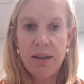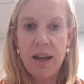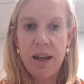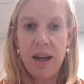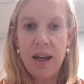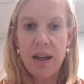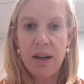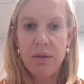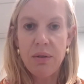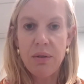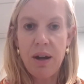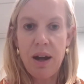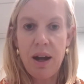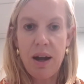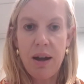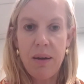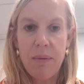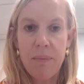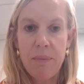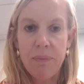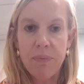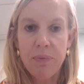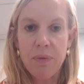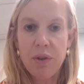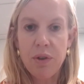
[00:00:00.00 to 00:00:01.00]
that
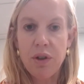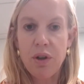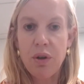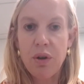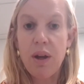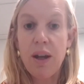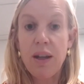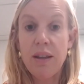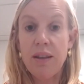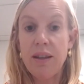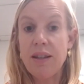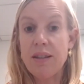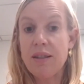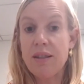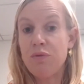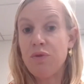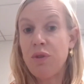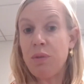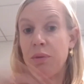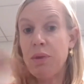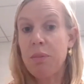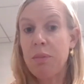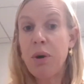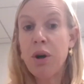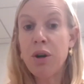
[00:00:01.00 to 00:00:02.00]
at least
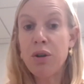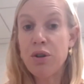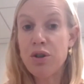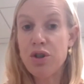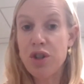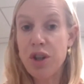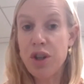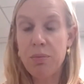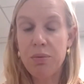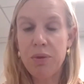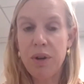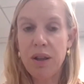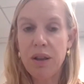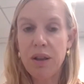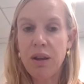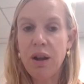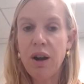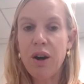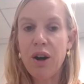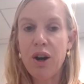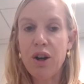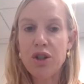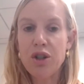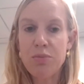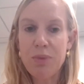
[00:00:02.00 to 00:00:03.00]
from the partnership writ
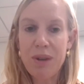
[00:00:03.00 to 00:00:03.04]
large,